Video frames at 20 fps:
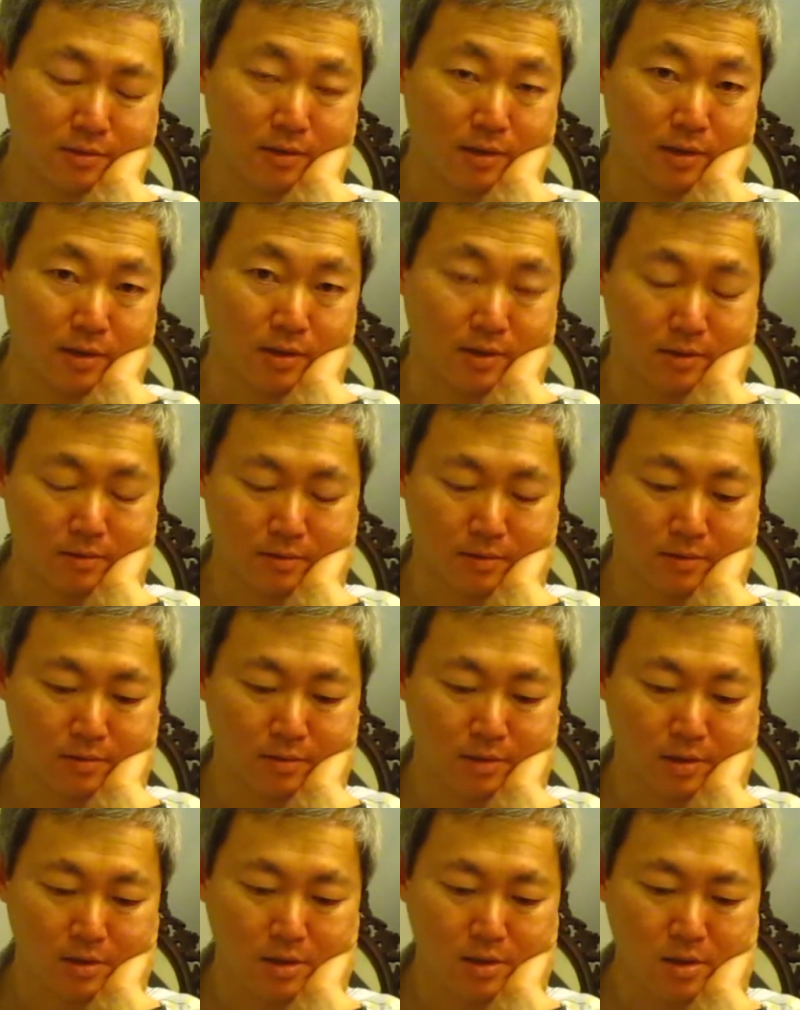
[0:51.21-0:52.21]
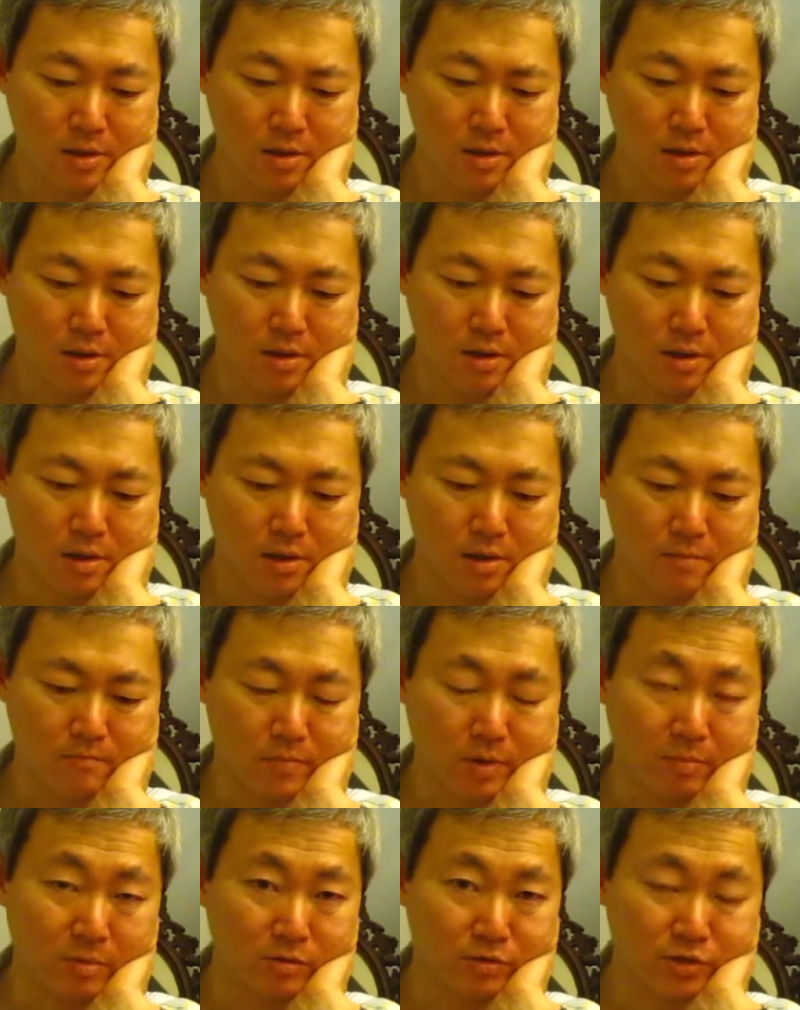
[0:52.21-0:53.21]
and
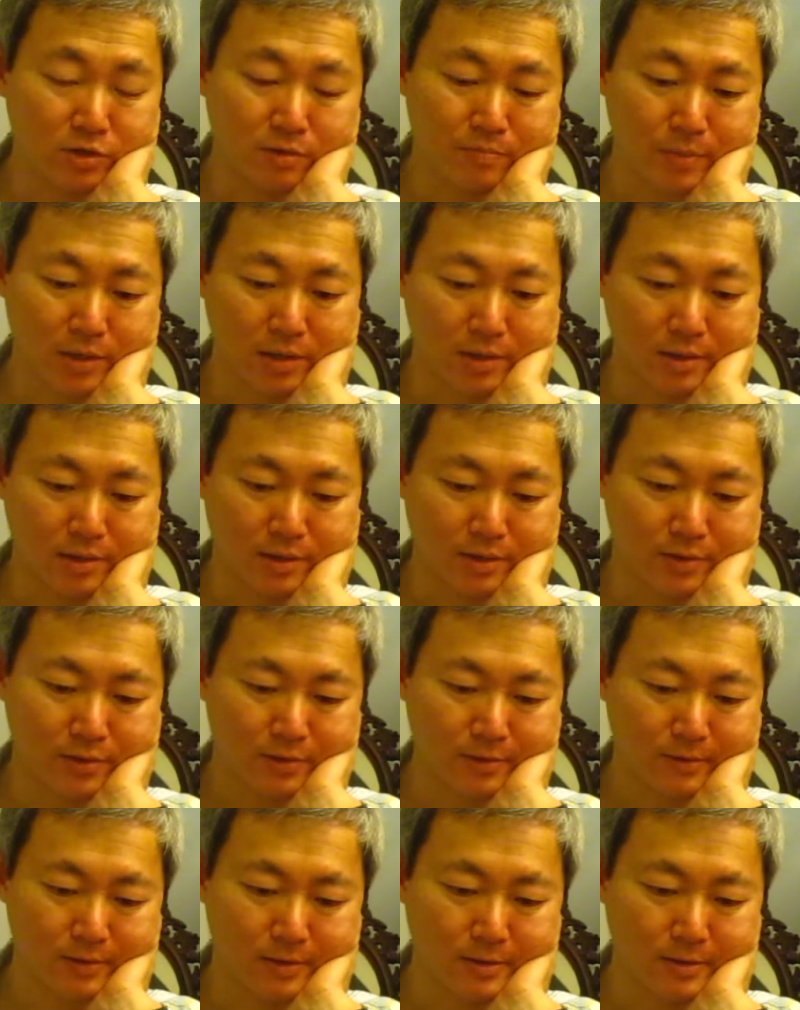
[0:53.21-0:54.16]
about shopping, I guess.